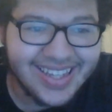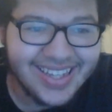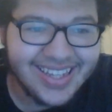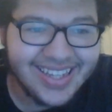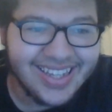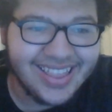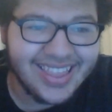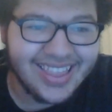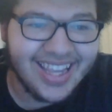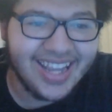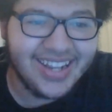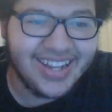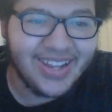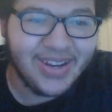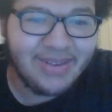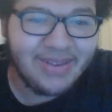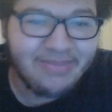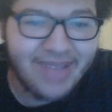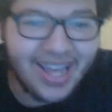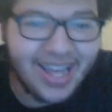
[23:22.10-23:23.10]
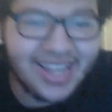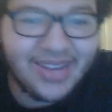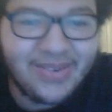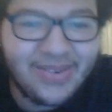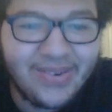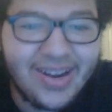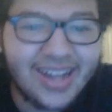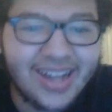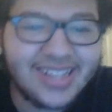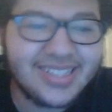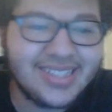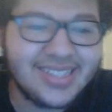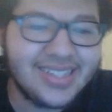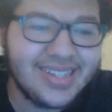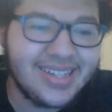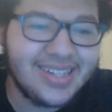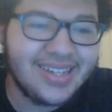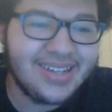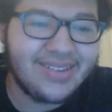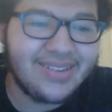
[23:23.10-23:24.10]
Later, back at Rex,
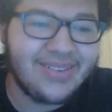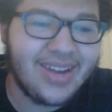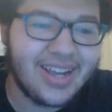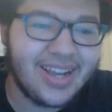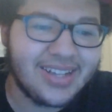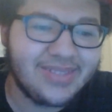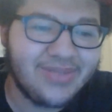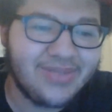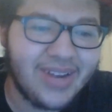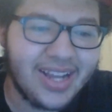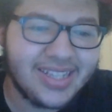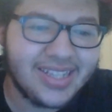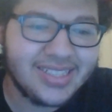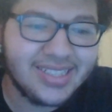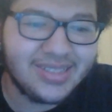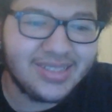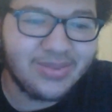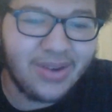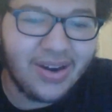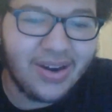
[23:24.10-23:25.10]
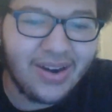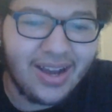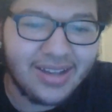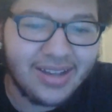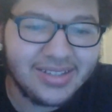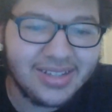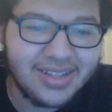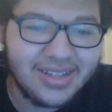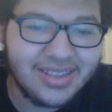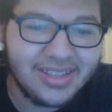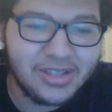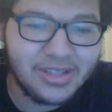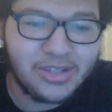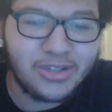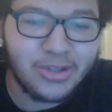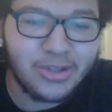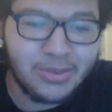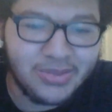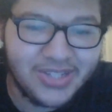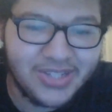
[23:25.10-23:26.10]
Rex Rex's warehouse, the
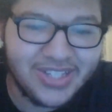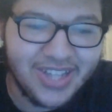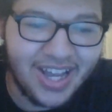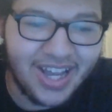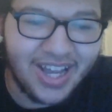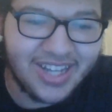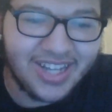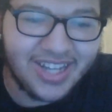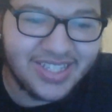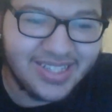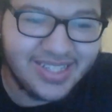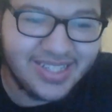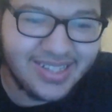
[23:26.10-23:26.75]
soup sucks.